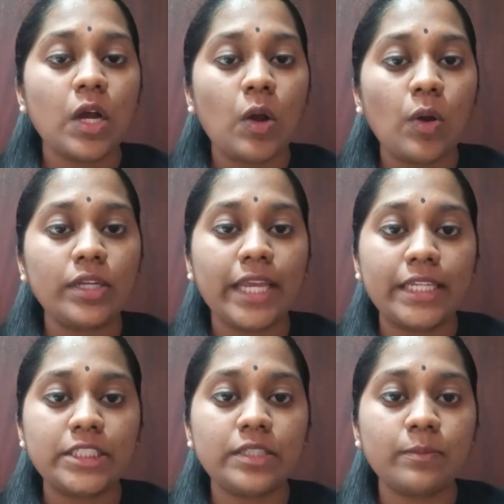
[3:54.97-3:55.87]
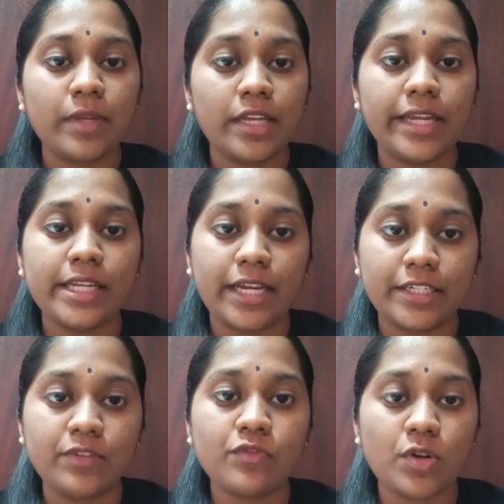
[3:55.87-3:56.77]
on 18 May
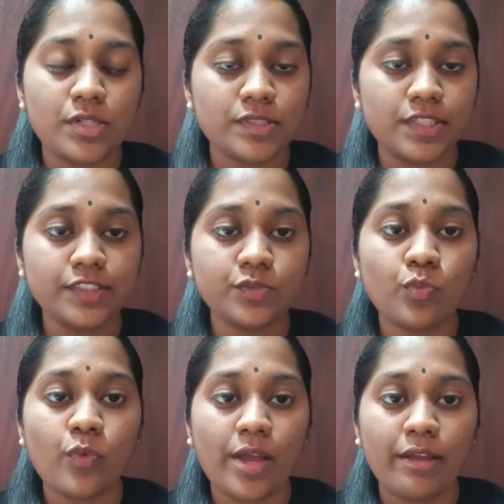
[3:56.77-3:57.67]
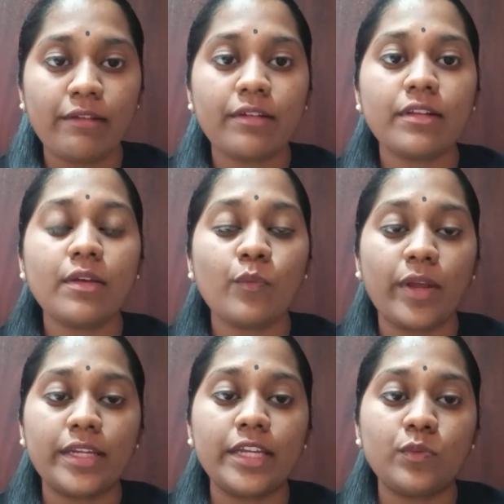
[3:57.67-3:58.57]
1946
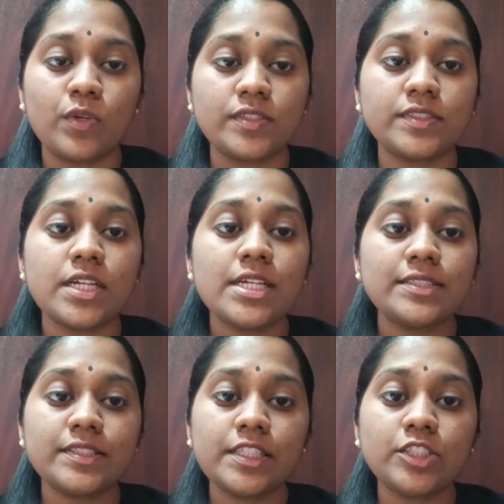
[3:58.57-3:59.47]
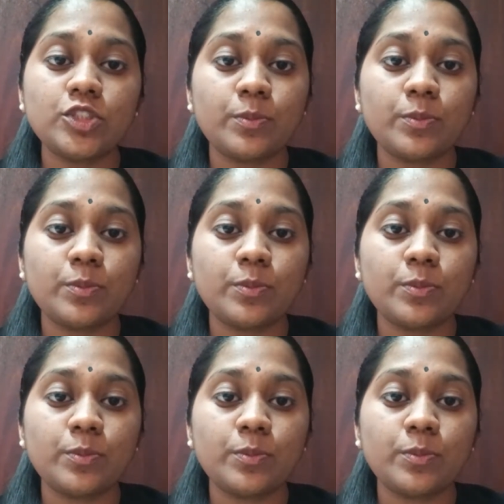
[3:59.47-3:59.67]
when it was ceded to